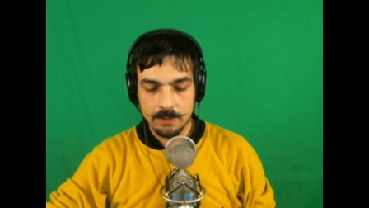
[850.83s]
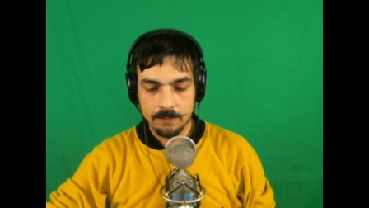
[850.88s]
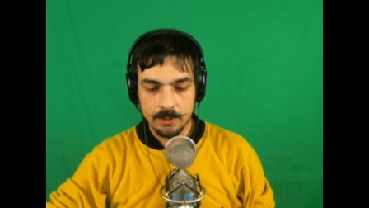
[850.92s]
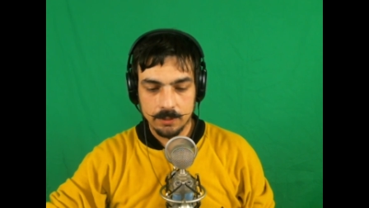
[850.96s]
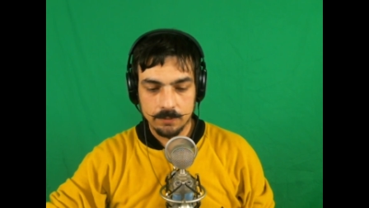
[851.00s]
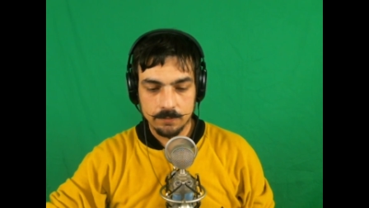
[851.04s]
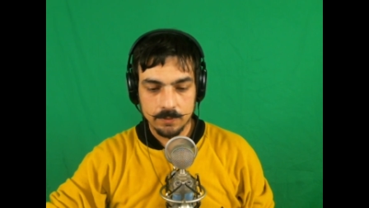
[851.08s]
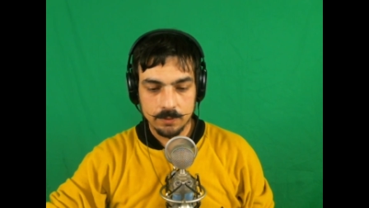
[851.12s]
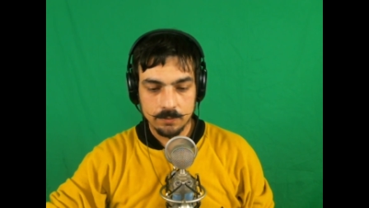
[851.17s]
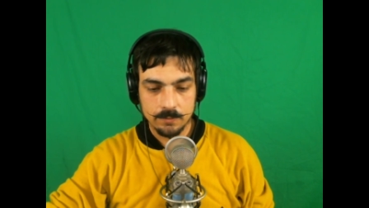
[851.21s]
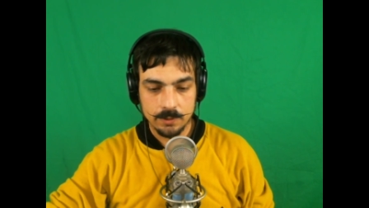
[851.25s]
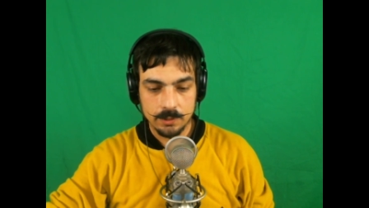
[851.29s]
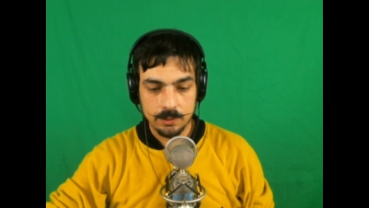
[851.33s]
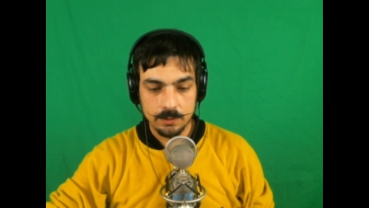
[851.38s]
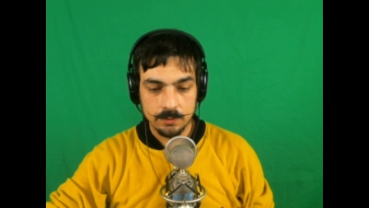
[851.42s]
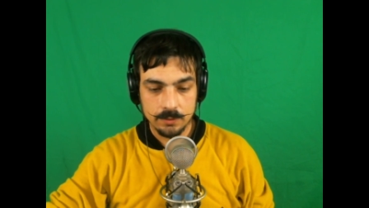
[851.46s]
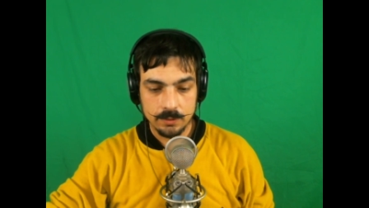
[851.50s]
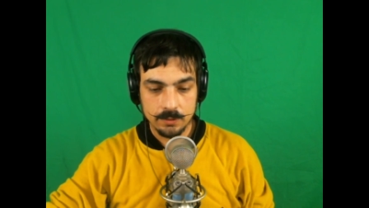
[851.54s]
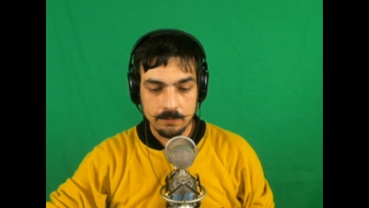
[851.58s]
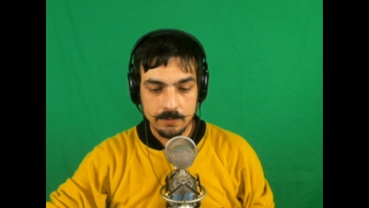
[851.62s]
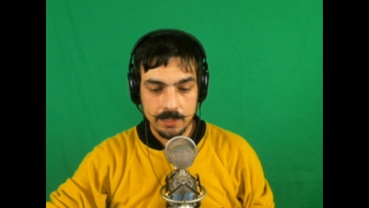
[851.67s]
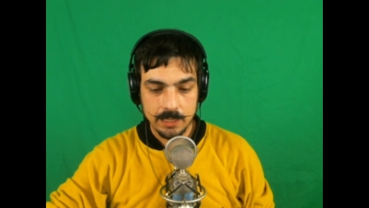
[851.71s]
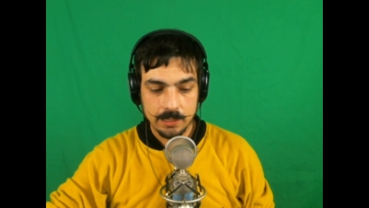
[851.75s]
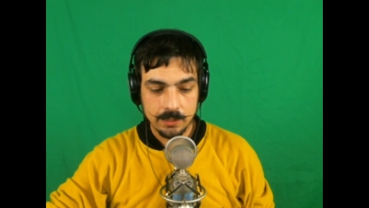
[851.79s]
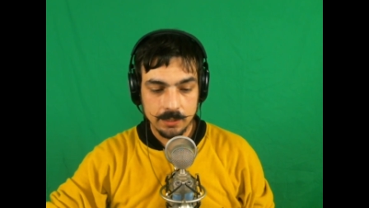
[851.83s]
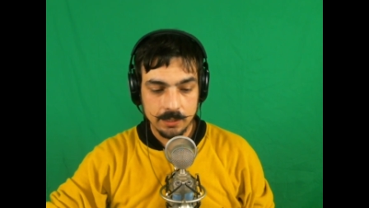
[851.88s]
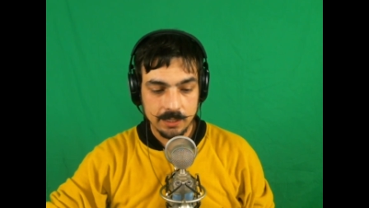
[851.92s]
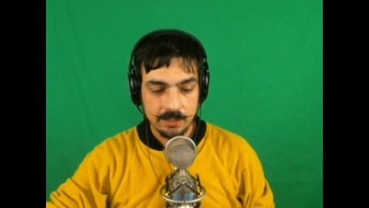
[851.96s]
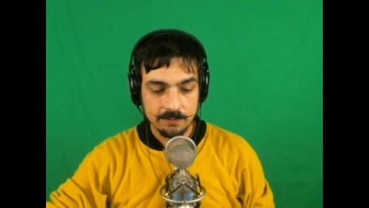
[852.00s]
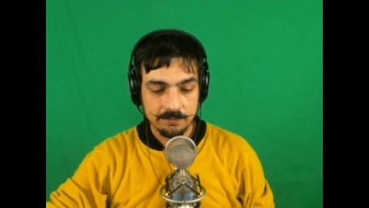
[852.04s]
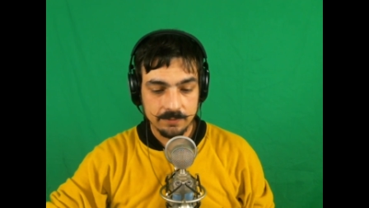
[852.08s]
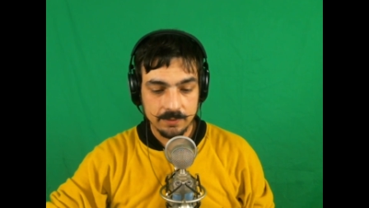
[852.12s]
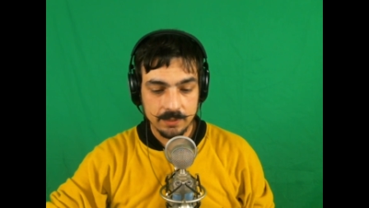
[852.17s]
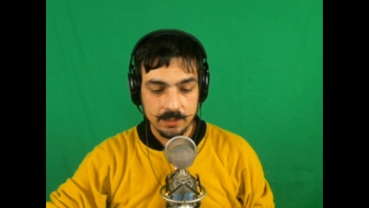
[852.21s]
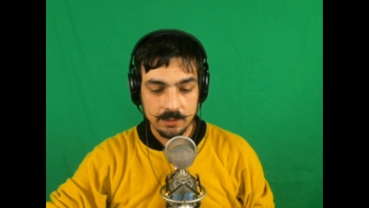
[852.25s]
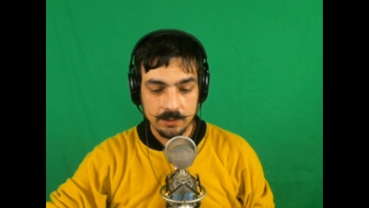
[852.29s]
But I mean, when we're doing the
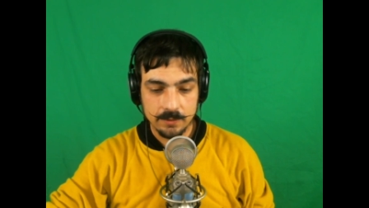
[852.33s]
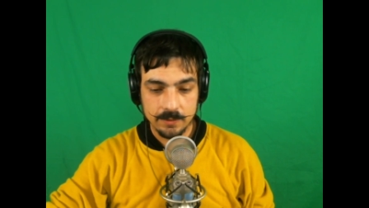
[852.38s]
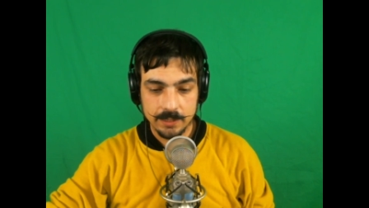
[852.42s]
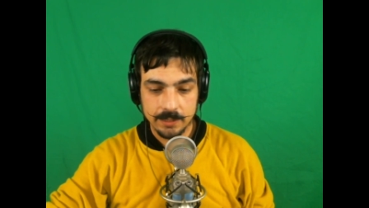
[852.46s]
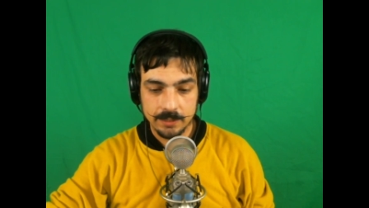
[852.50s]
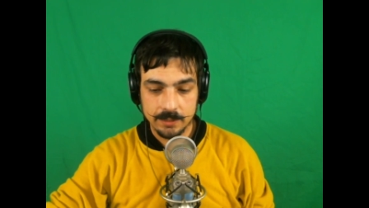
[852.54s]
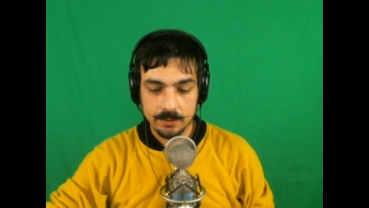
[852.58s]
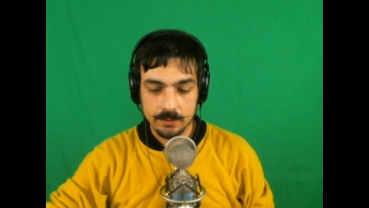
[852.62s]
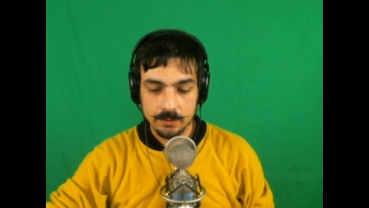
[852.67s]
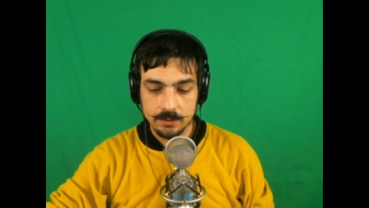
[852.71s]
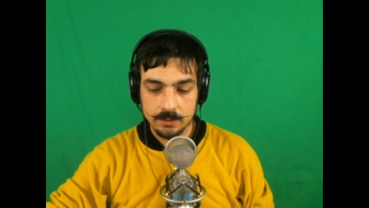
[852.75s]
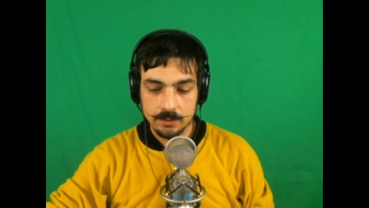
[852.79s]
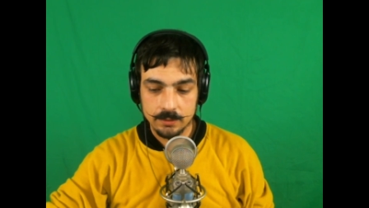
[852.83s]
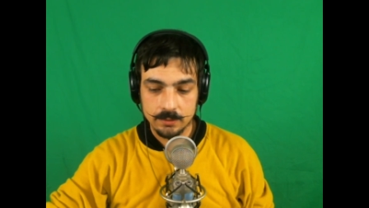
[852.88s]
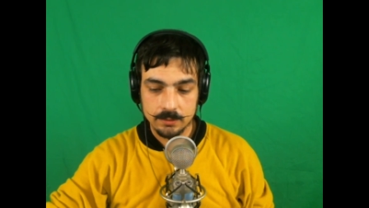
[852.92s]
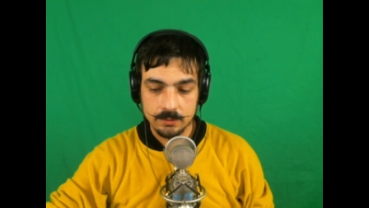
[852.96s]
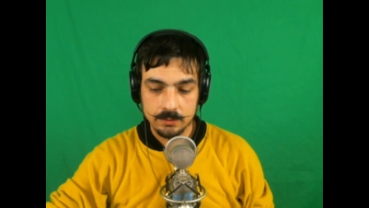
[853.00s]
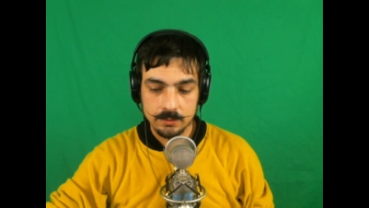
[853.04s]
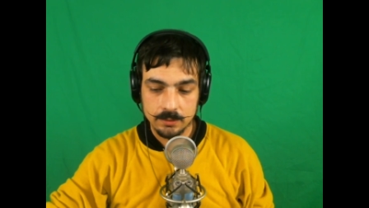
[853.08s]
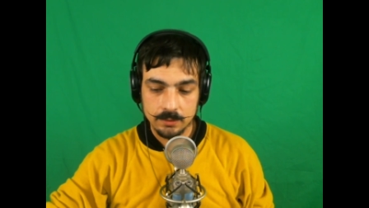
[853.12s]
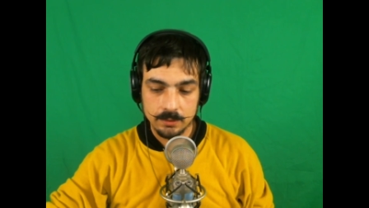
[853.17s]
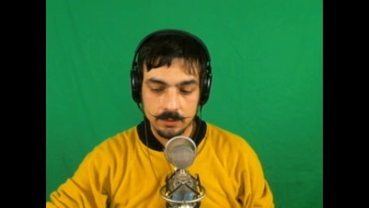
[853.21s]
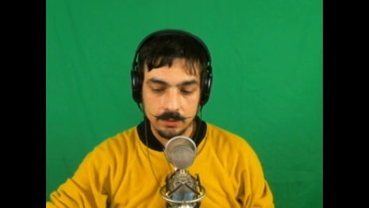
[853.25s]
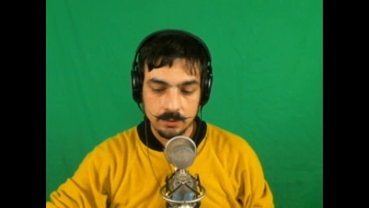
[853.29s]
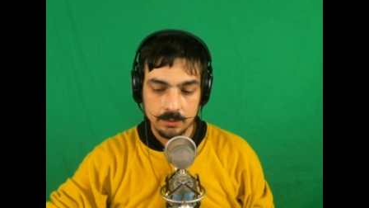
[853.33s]
Minecraft video, I can,